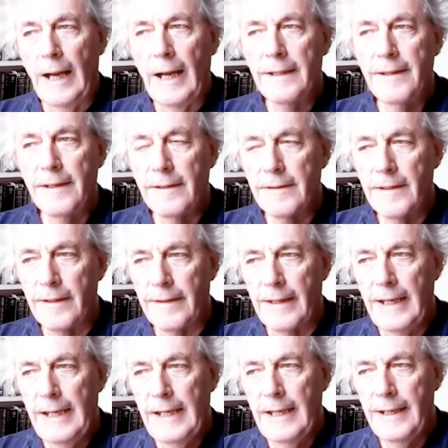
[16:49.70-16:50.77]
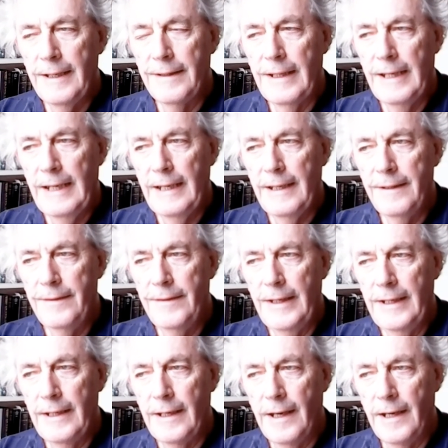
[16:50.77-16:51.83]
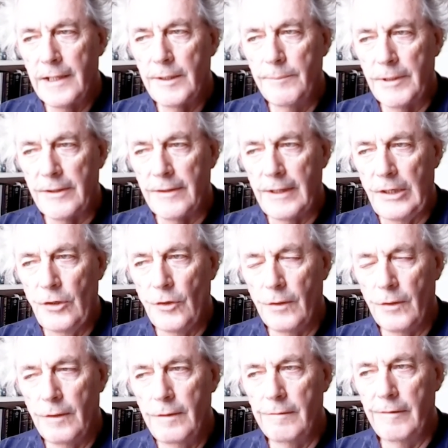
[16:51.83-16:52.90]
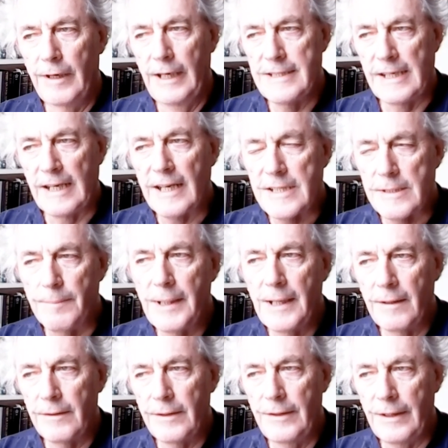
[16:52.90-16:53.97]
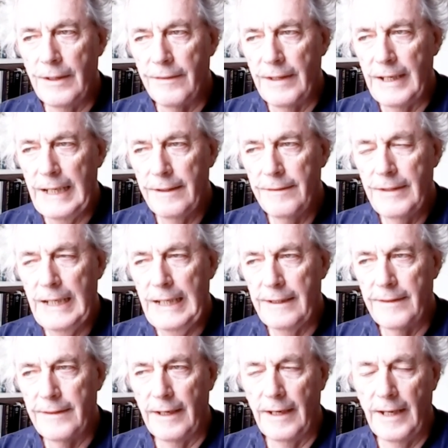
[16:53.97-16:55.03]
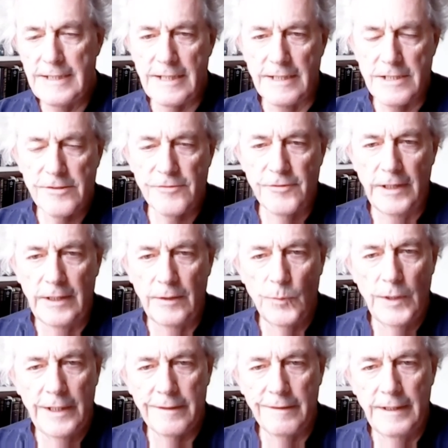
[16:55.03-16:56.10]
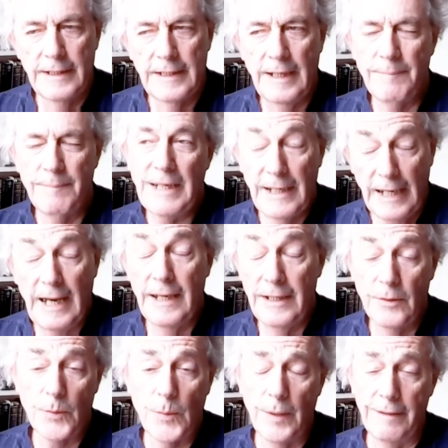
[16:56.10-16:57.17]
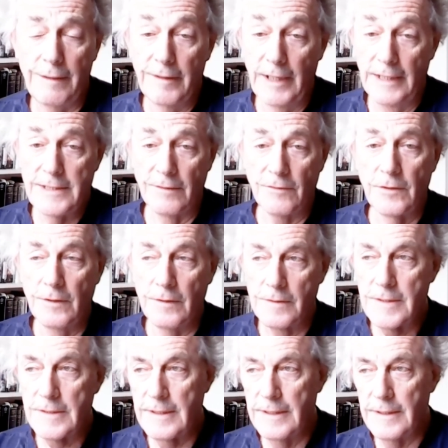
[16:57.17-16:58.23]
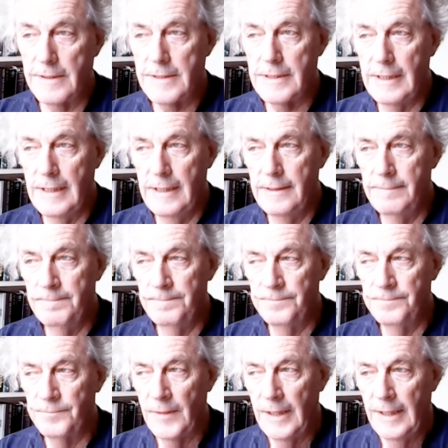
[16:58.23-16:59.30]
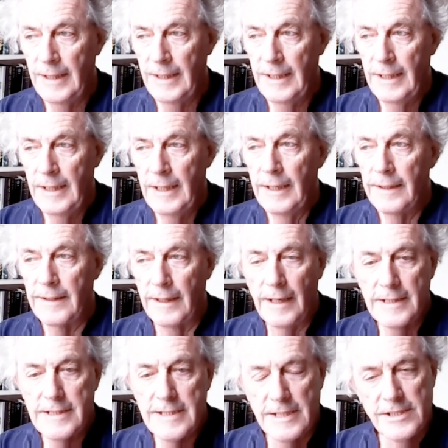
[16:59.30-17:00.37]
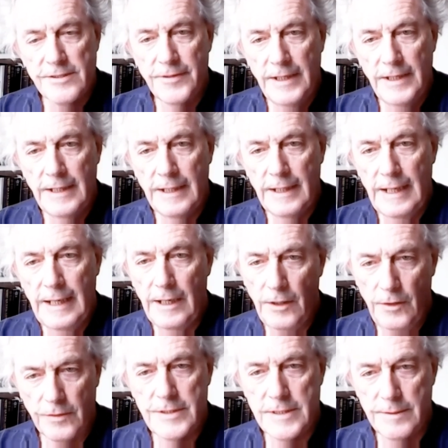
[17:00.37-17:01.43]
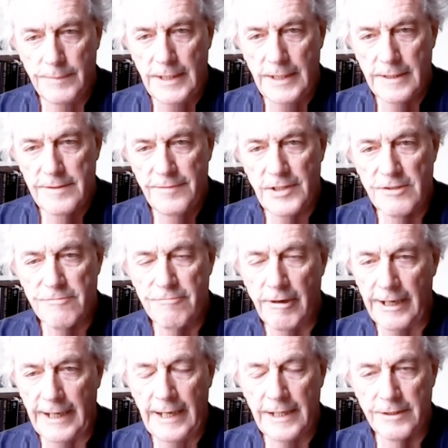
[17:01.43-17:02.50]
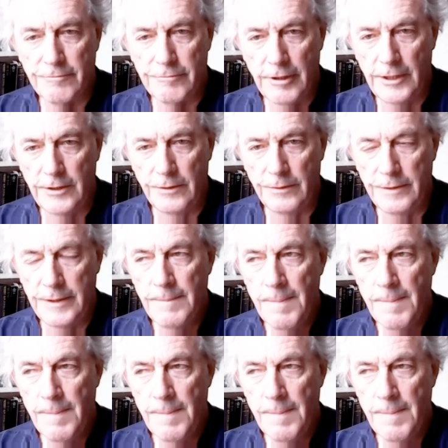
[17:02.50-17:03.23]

I think that the the the argument that you're raising is about you know the the, the license fee and whether I mean you're quite right, of course, that um, the license fee, it looks to me as if it's running out of road.